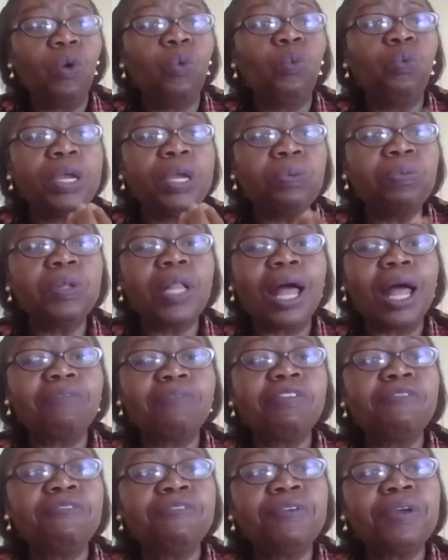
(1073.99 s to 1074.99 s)
we will
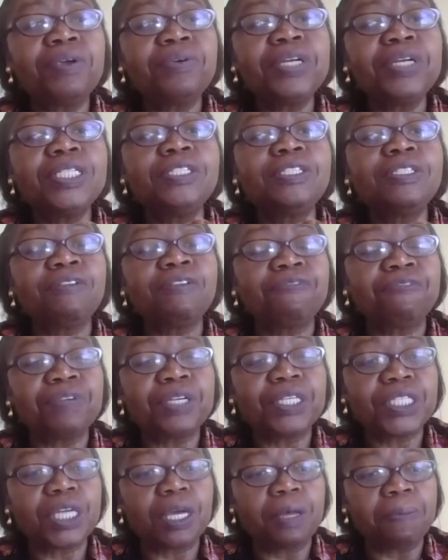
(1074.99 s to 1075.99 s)
have a very
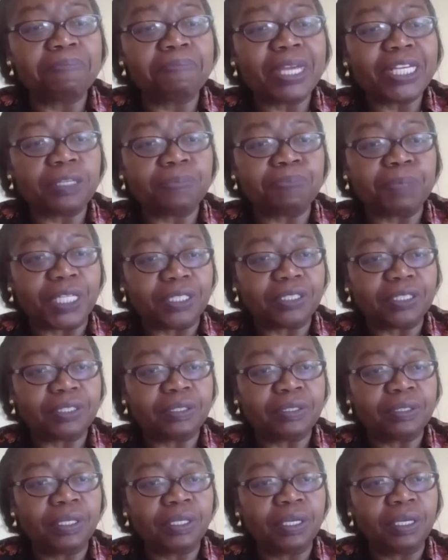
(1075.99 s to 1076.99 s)
different commitment
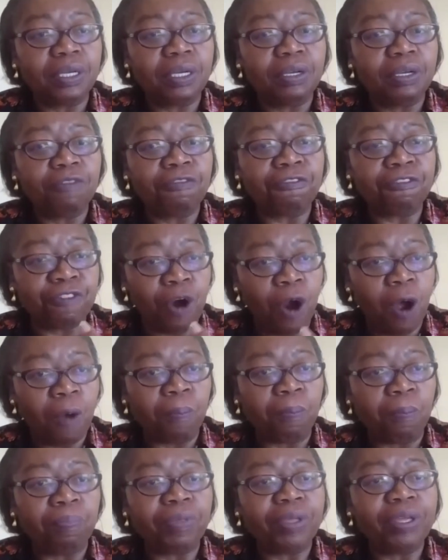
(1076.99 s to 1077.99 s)

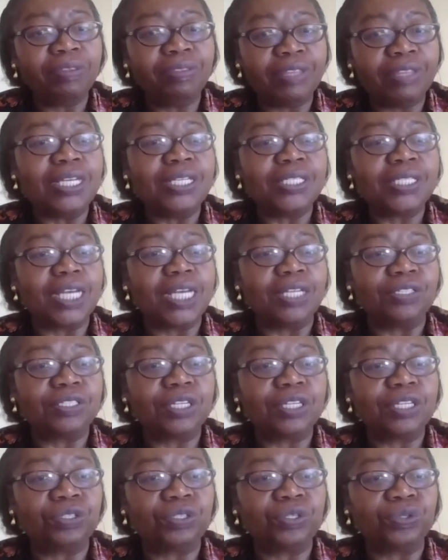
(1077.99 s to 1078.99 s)
from these
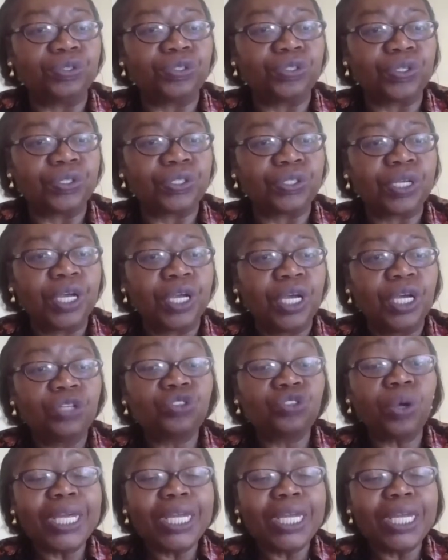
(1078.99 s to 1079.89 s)
institutions. So